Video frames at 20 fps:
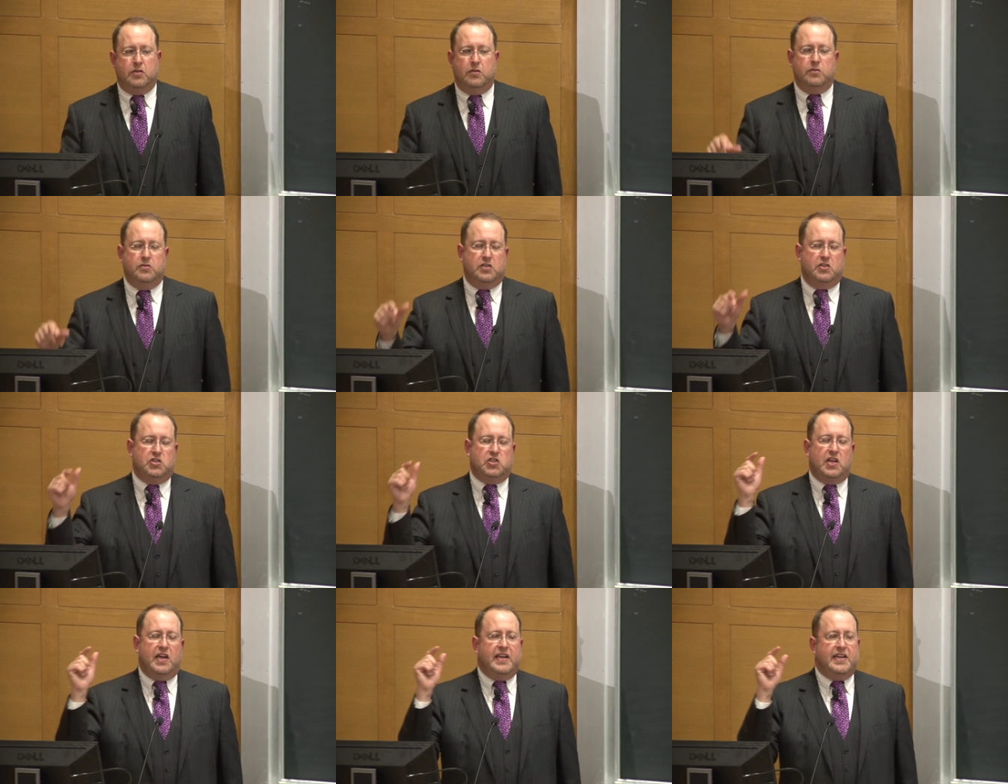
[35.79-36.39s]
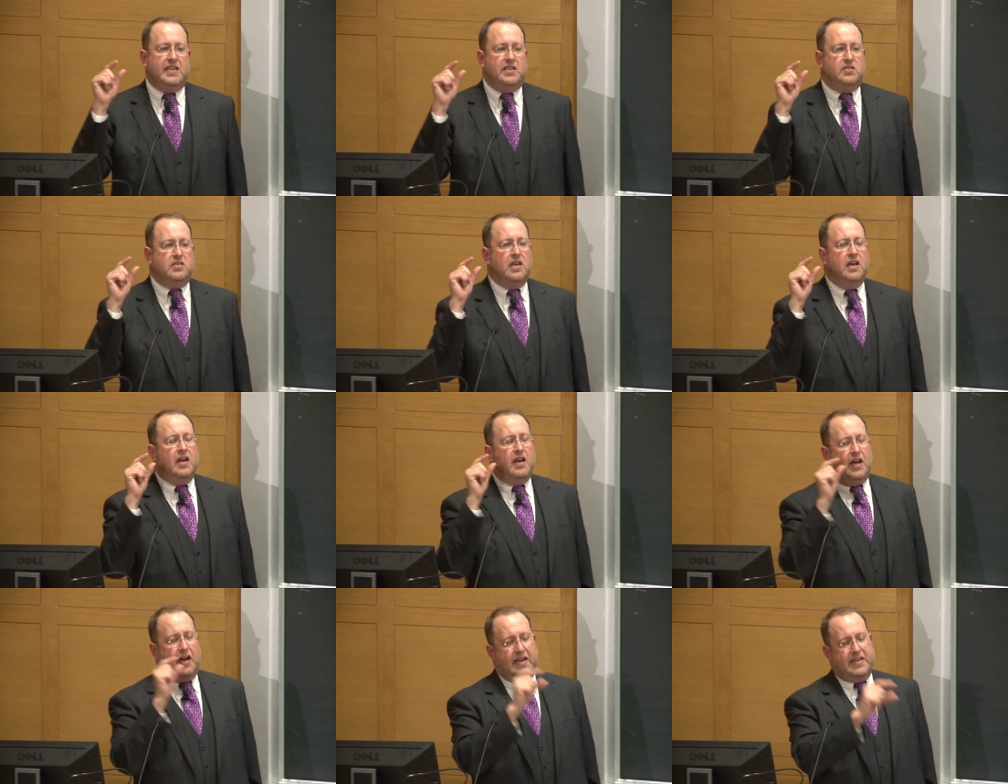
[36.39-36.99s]
So there's a
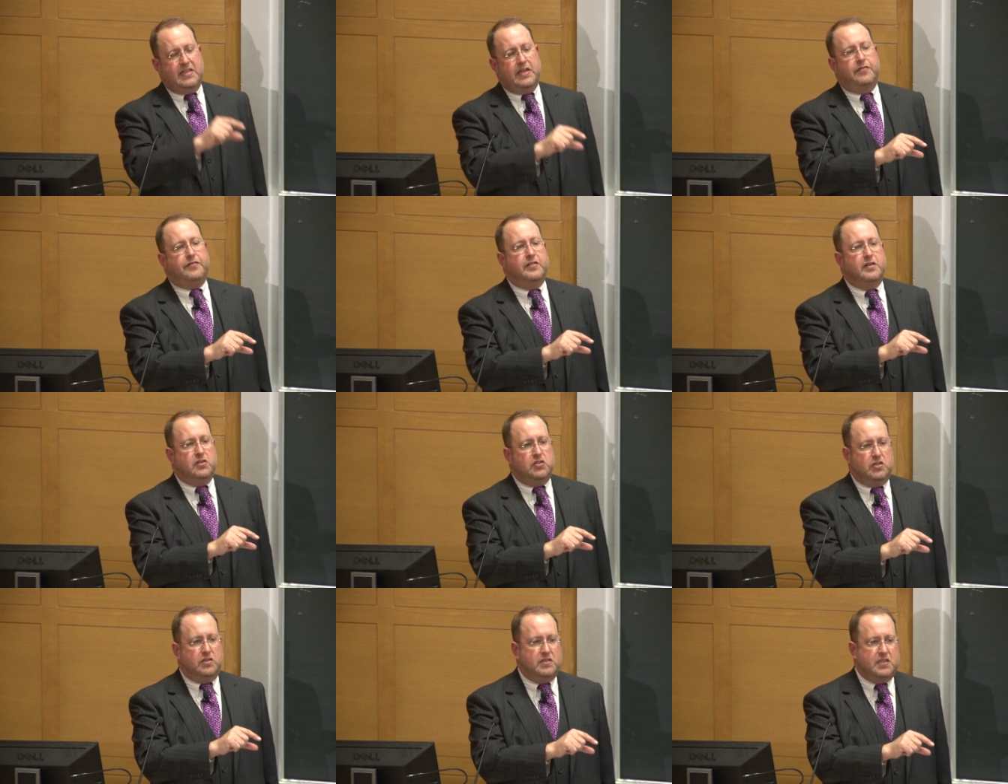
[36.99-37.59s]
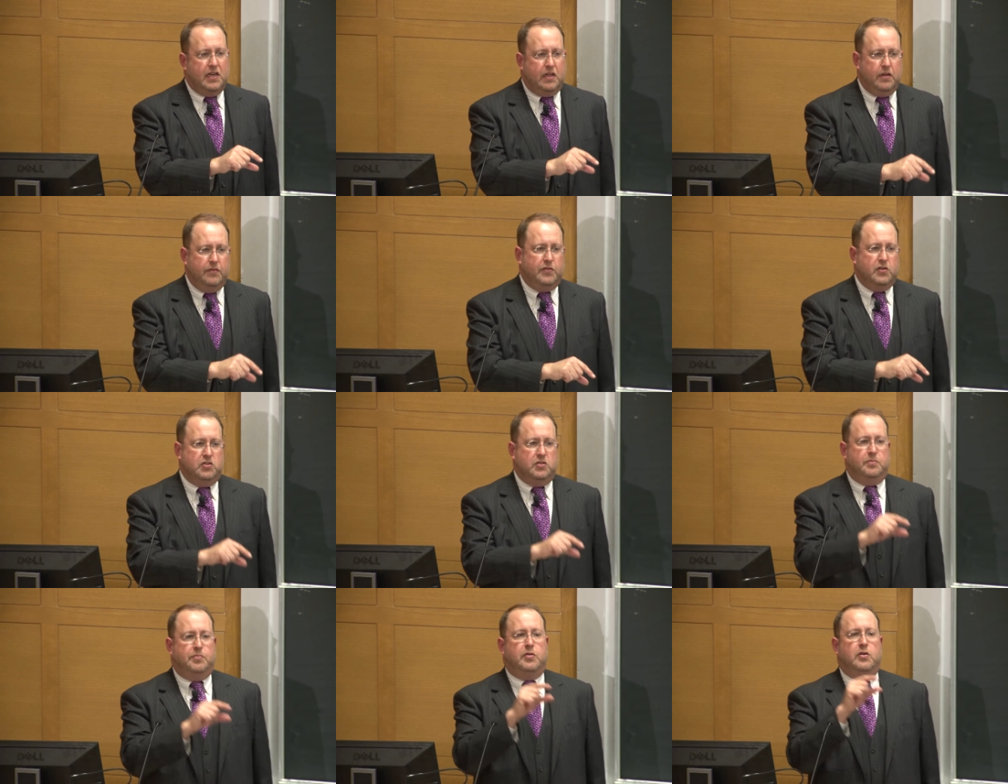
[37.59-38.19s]
Chinese high definition
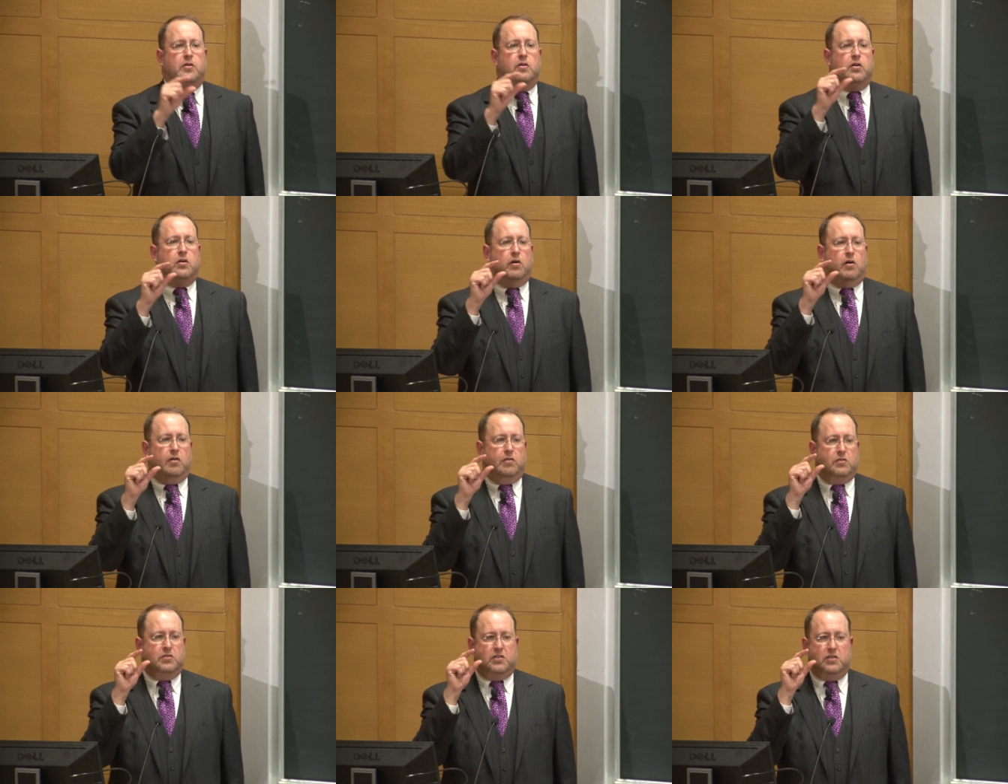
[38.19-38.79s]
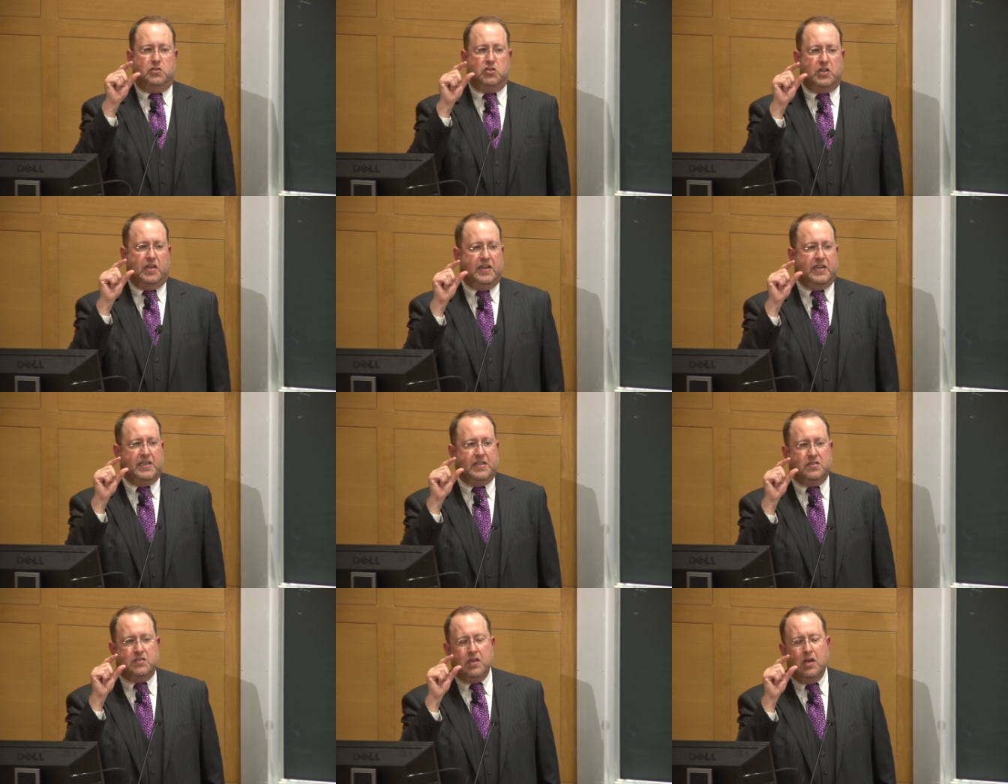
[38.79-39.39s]
television protocol. There's a
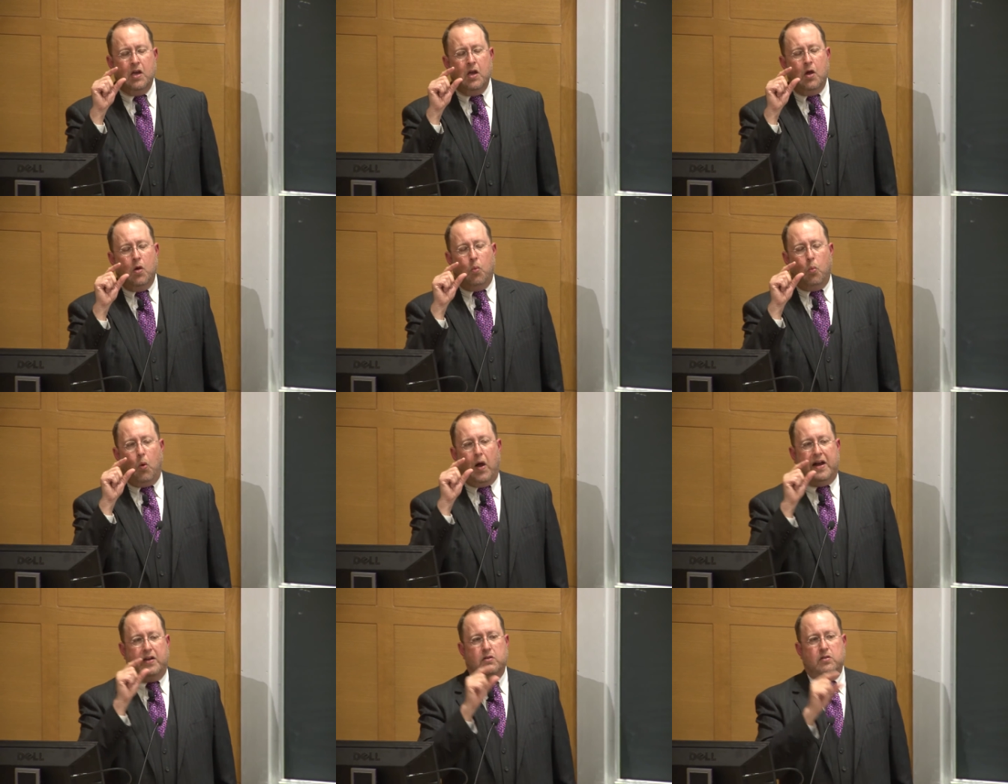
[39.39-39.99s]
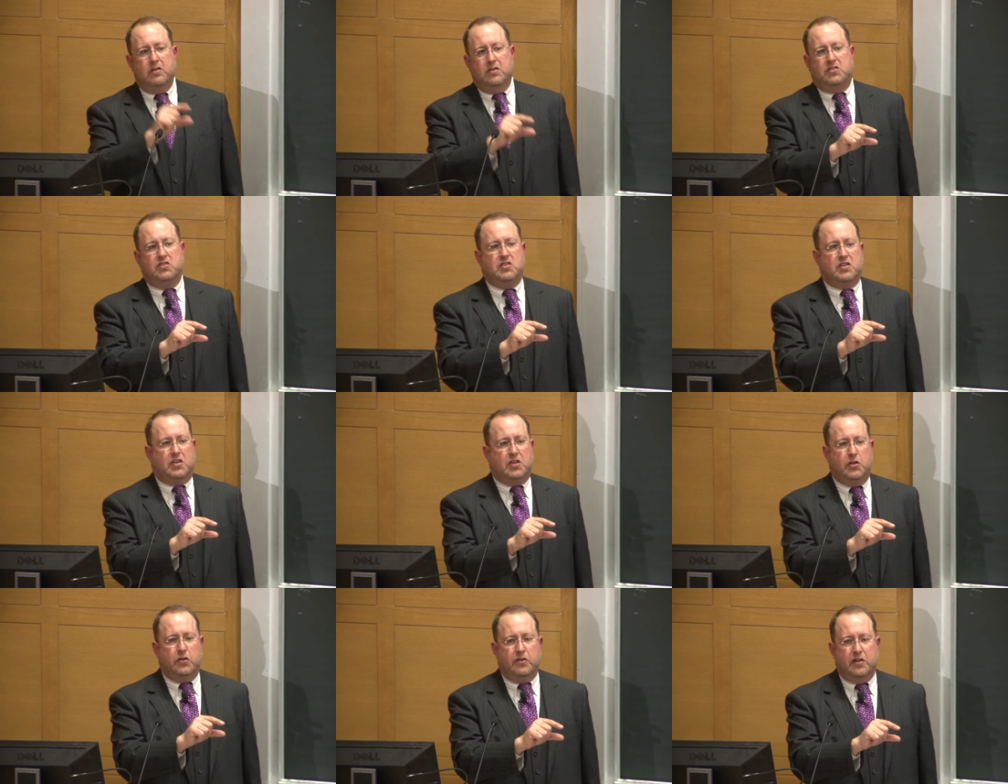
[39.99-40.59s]
Chinese wireless
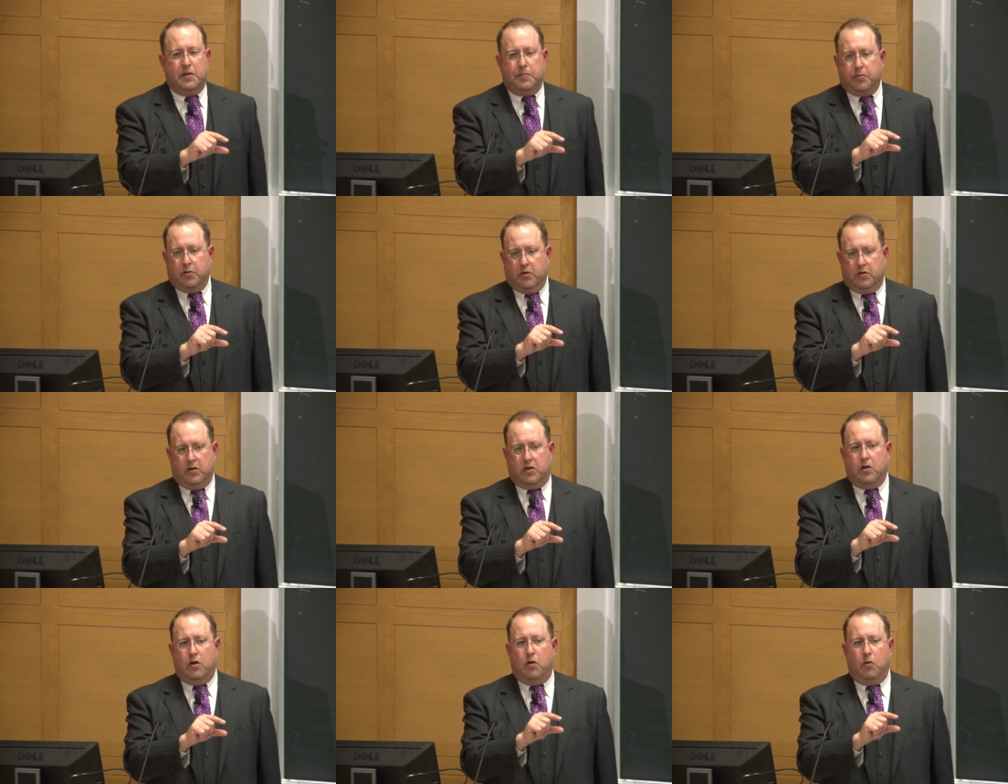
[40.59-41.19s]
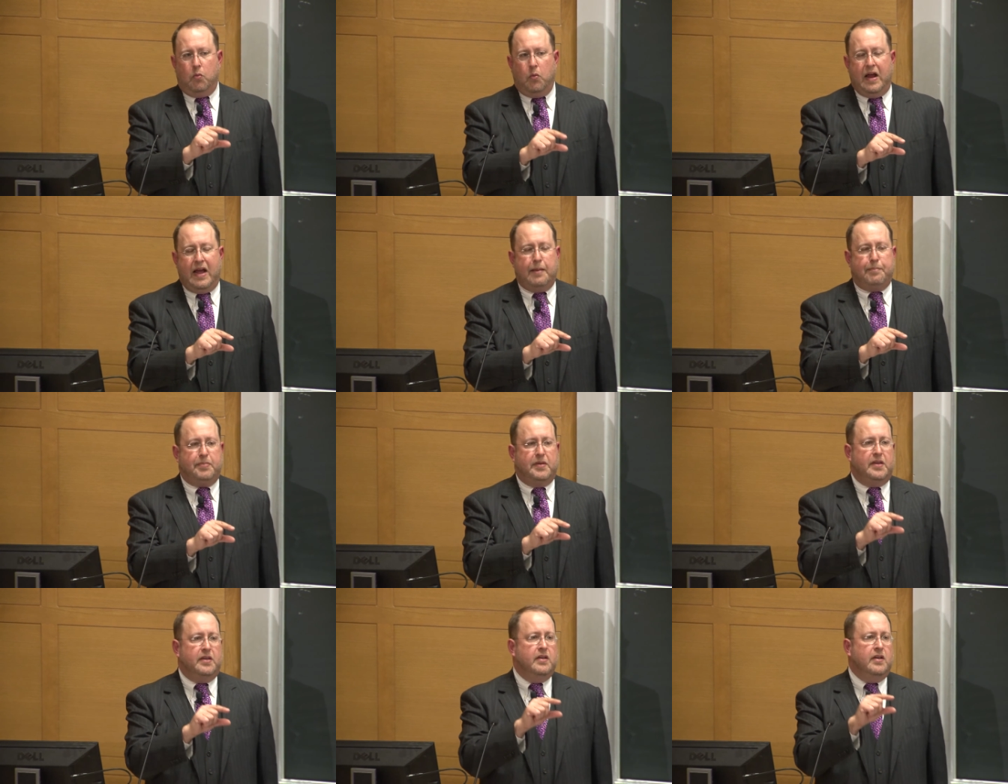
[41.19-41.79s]
security protocol,
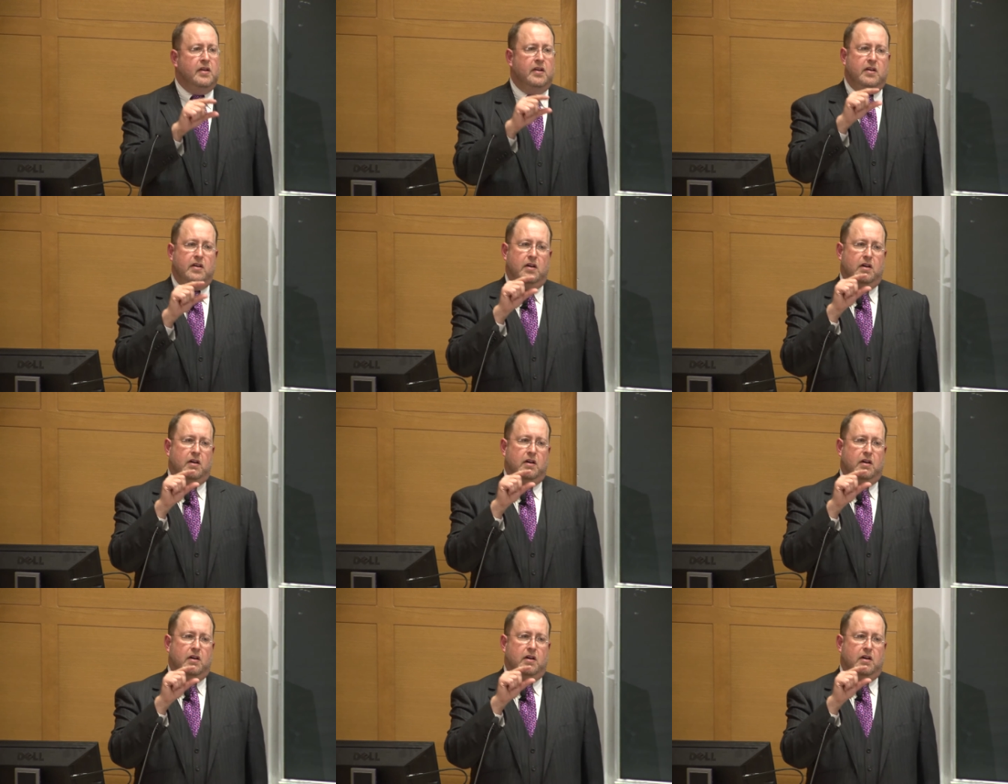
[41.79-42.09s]
WAPI.